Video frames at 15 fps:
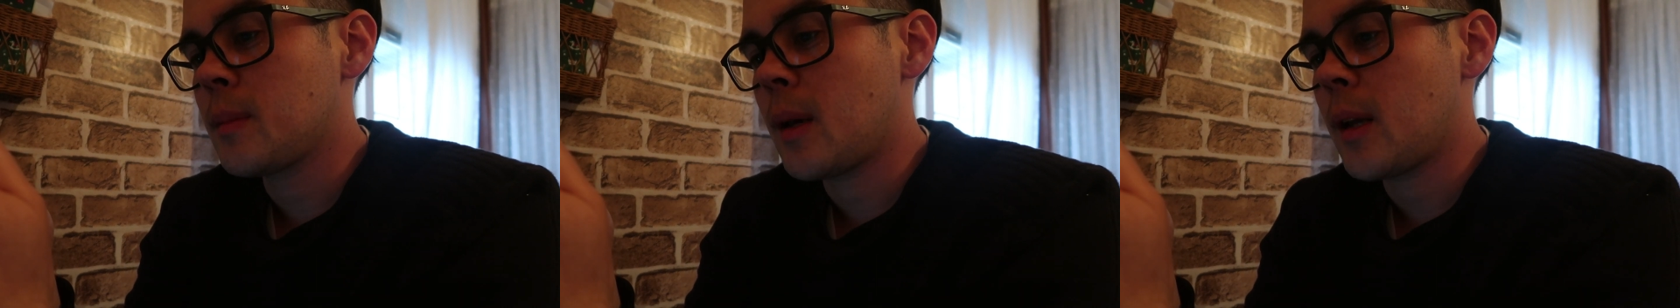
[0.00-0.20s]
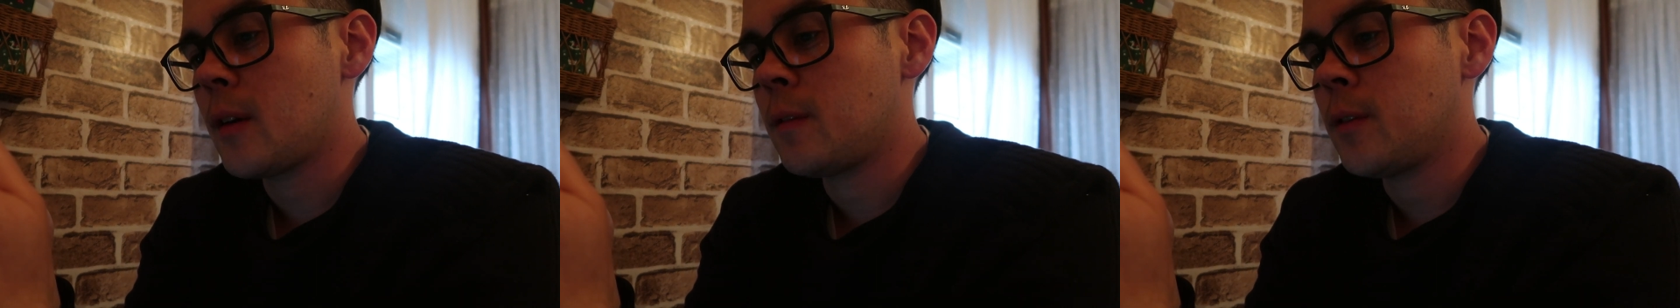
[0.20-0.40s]

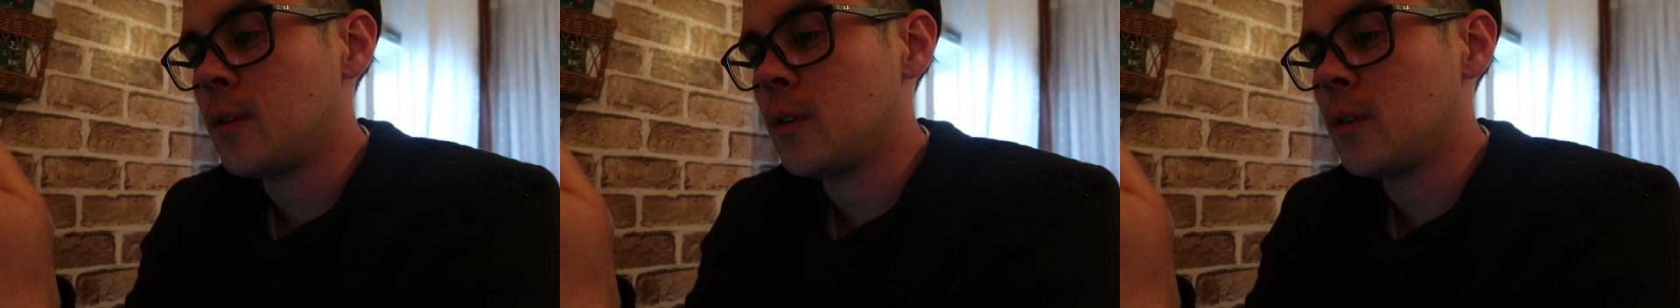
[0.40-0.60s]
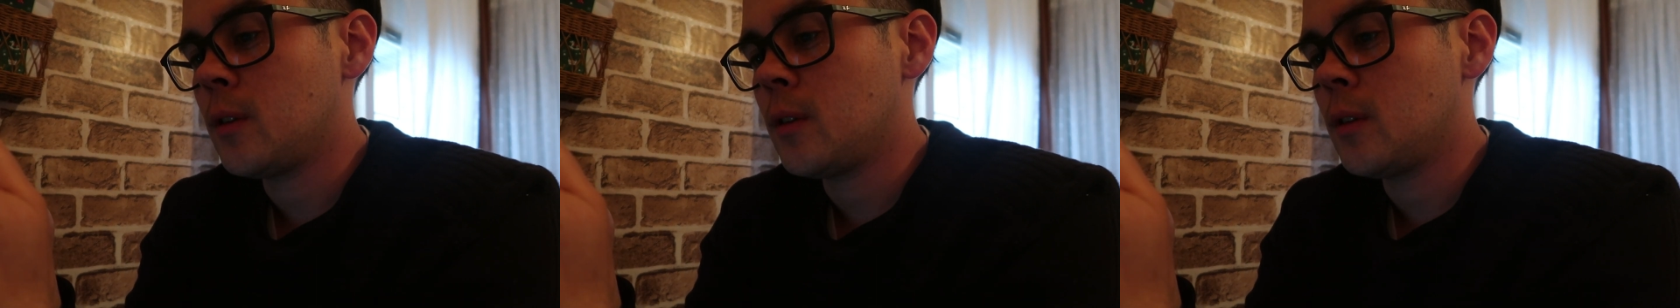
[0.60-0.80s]

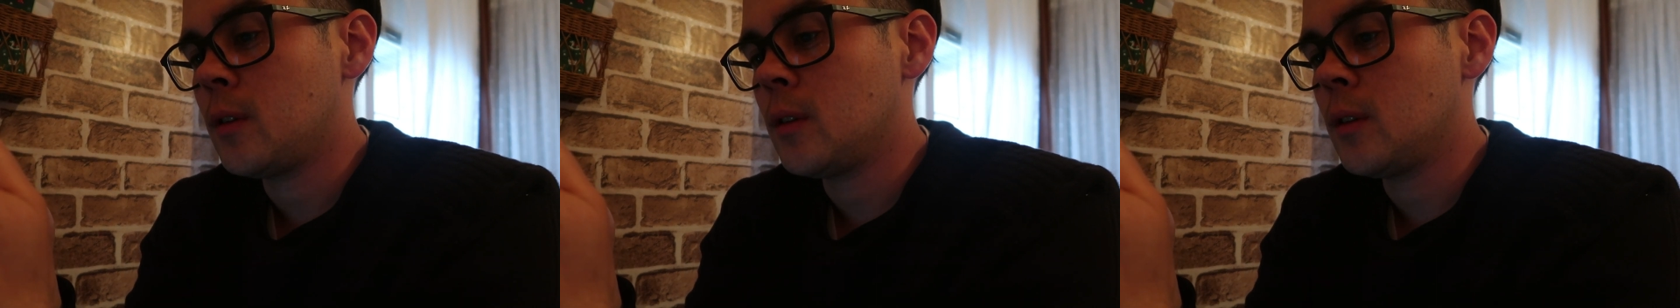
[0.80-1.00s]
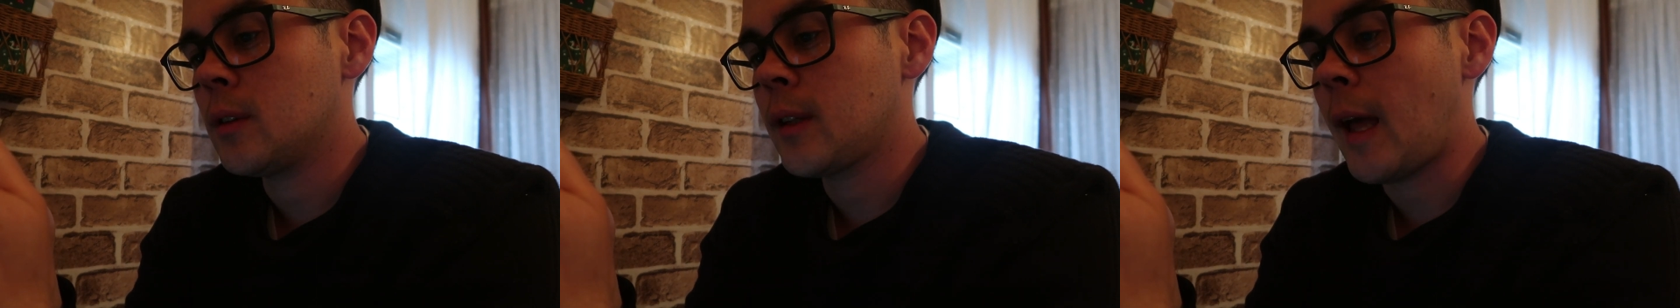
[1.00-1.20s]

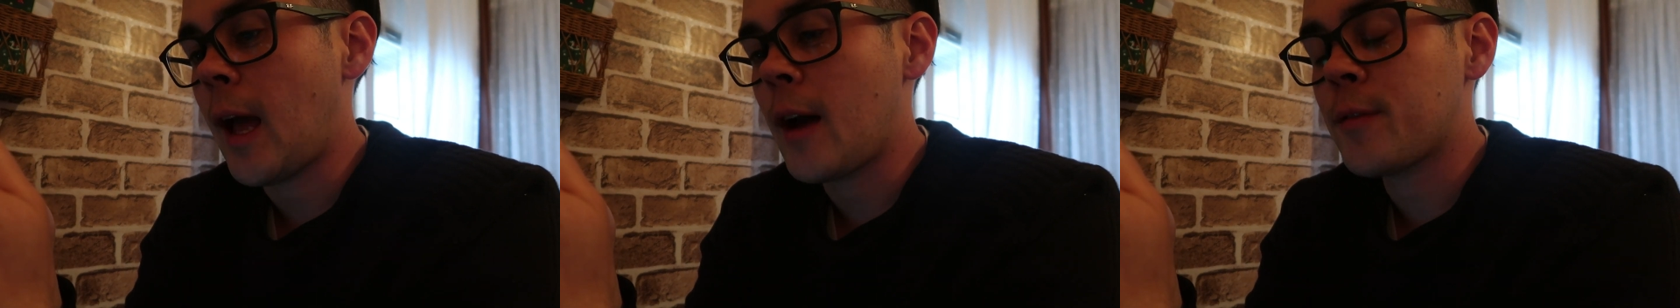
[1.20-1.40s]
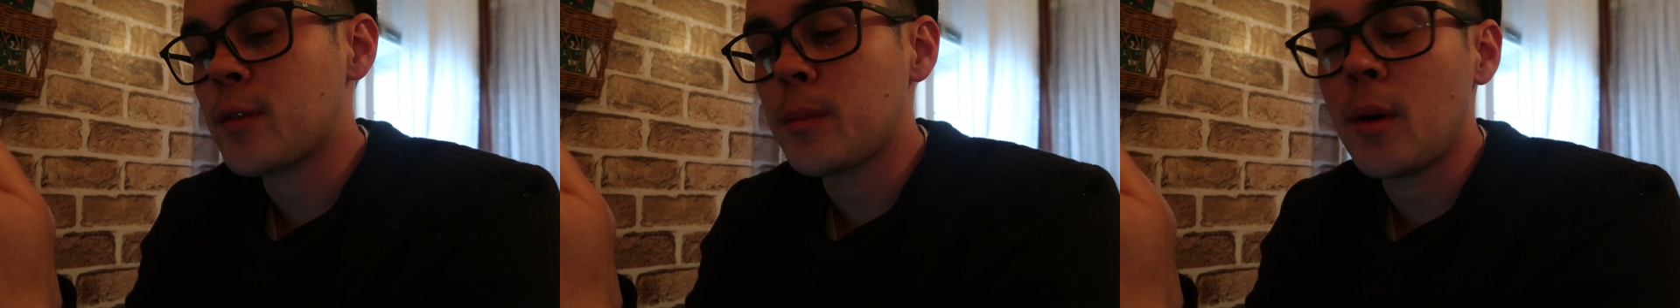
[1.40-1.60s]
manifold,
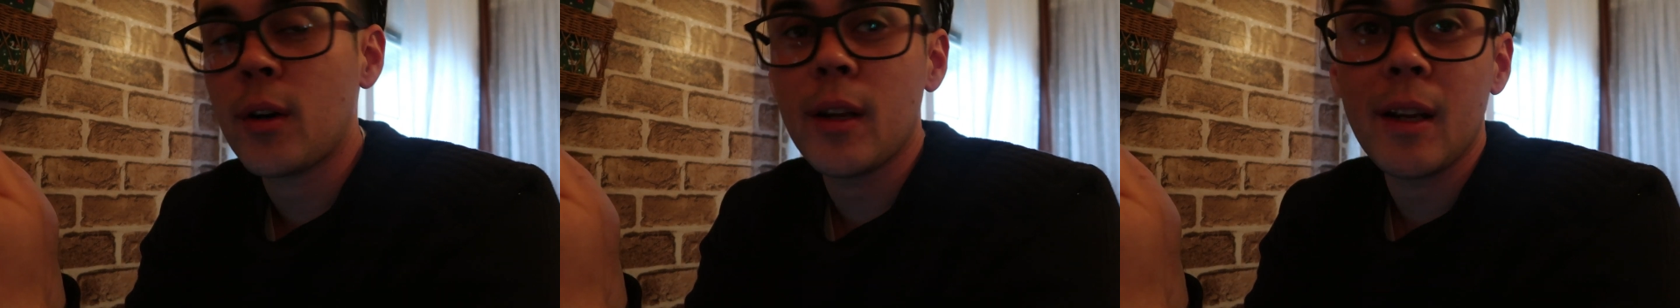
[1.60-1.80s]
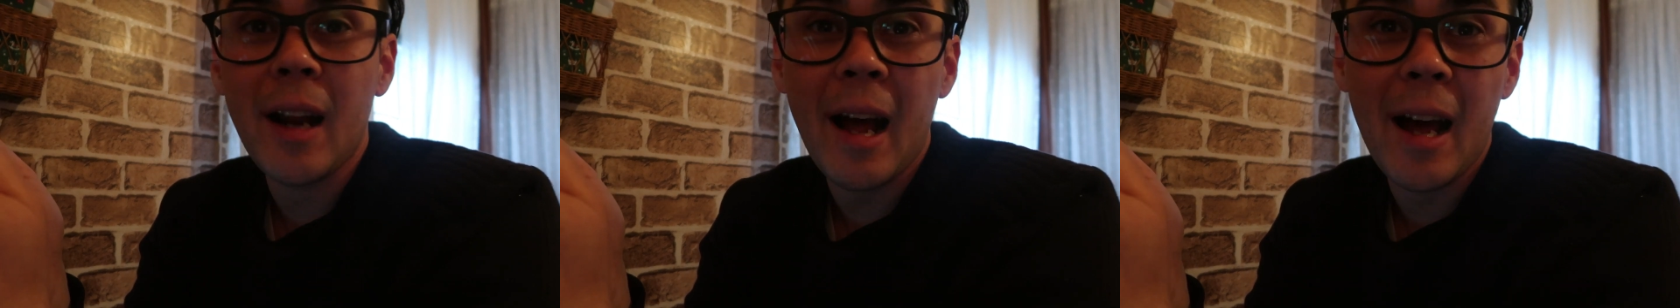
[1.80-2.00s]

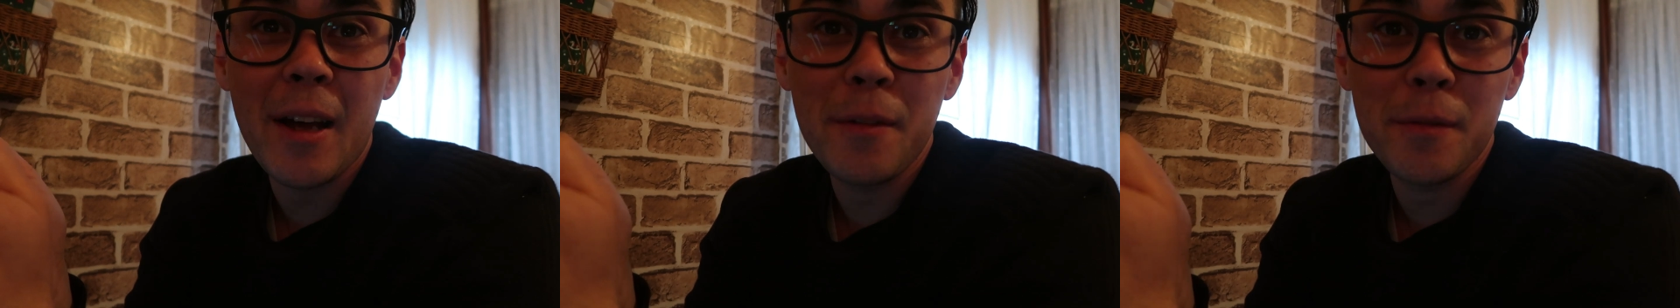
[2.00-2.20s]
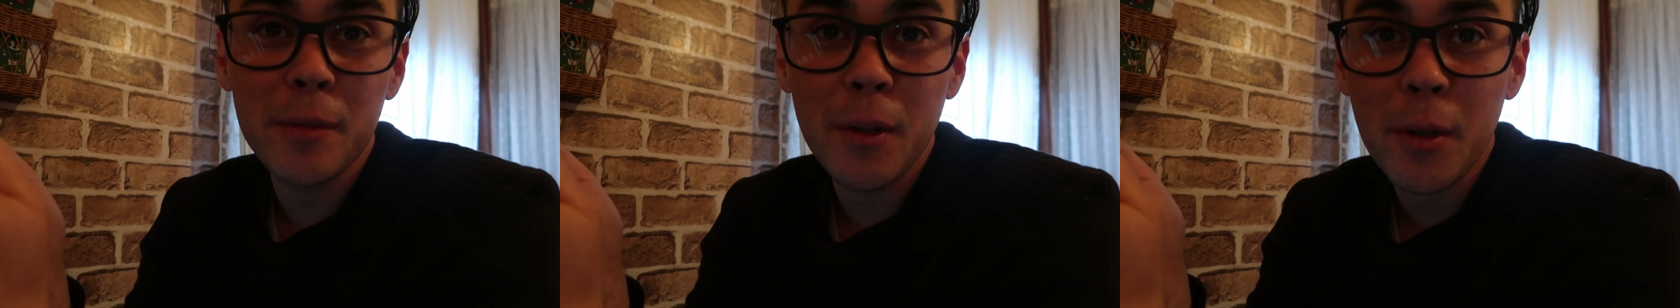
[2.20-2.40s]
aftermarket high
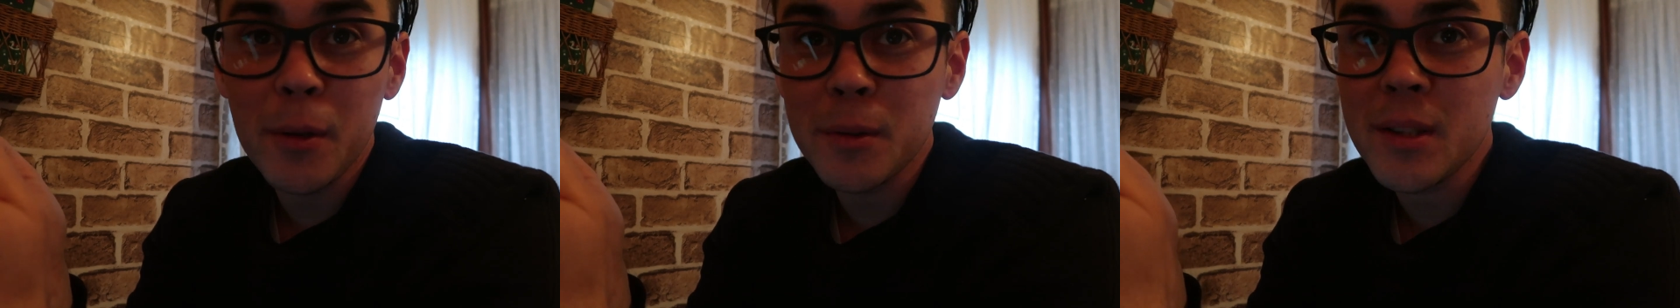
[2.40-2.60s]
flow.